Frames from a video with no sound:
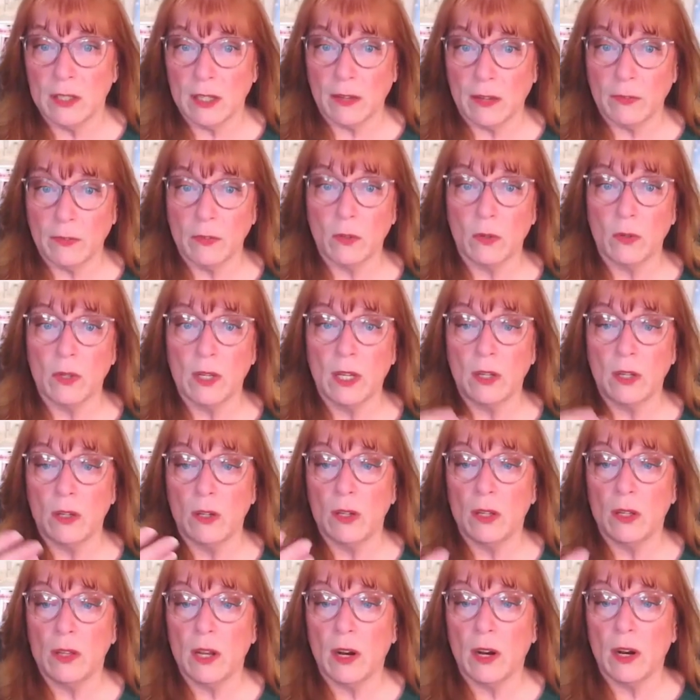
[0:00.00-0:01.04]
self, so
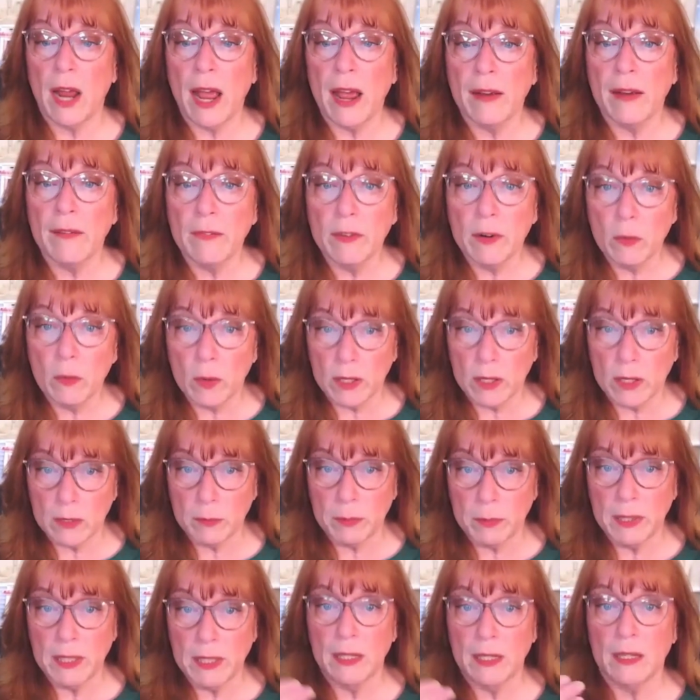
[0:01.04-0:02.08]
that everyone's
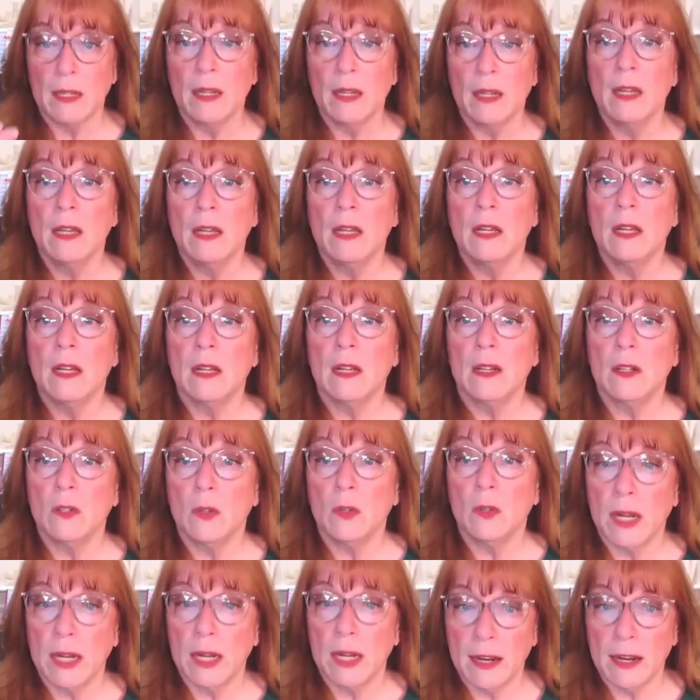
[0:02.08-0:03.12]
being
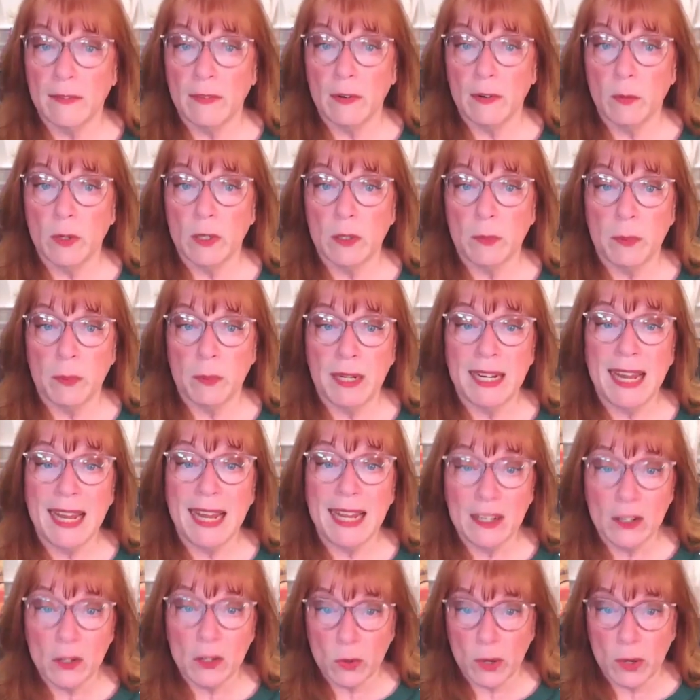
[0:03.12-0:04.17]
trained, everyone's being
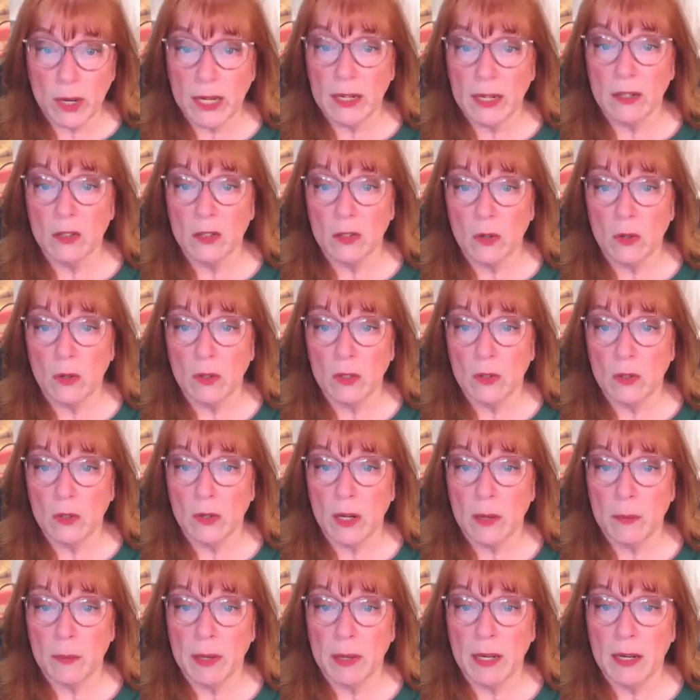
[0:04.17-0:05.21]
entrained, soul
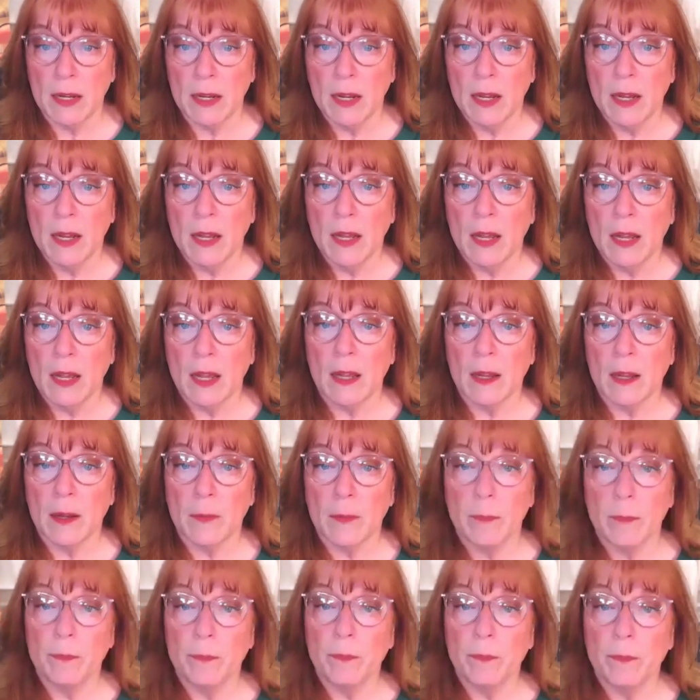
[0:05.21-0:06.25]
entrainment.
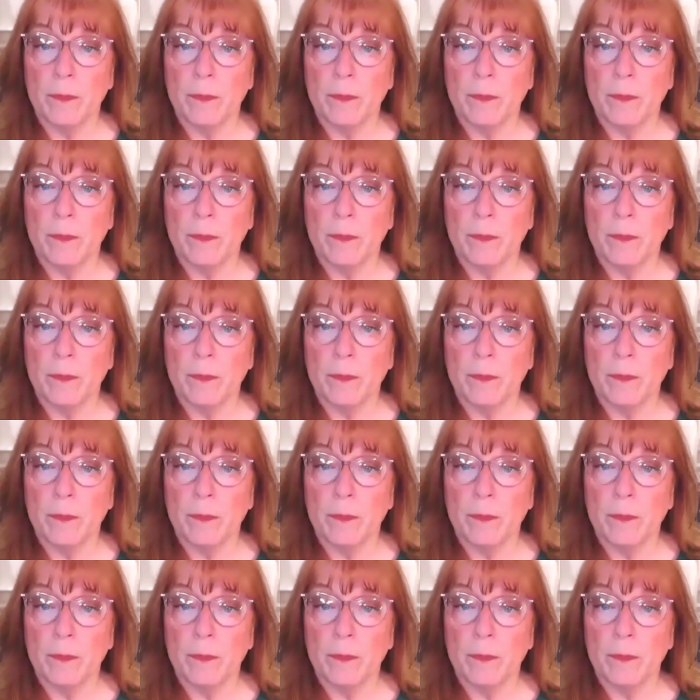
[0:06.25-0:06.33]
The